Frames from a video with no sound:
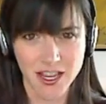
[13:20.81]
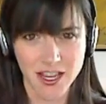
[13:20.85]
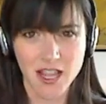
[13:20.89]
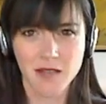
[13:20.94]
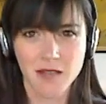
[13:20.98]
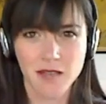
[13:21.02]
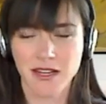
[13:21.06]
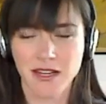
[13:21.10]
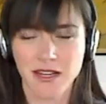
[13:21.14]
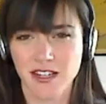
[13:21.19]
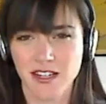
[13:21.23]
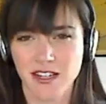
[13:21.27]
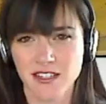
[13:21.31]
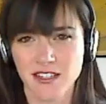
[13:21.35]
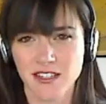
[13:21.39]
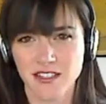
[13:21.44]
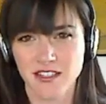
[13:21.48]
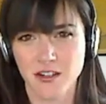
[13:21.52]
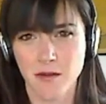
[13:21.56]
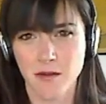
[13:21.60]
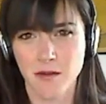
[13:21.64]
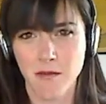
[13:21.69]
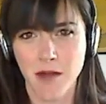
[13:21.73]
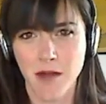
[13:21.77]
because
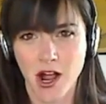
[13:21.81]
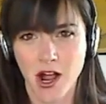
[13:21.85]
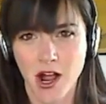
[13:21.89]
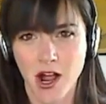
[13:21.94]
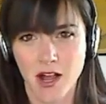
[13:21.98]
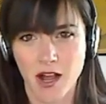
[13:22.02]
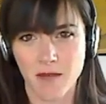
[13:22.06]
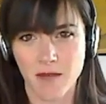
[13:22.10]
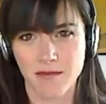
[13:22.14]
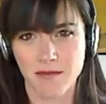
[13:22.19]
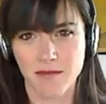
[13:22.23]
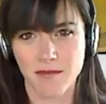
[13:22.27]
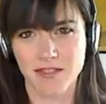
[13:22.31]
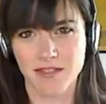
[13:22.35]
your mom yeah.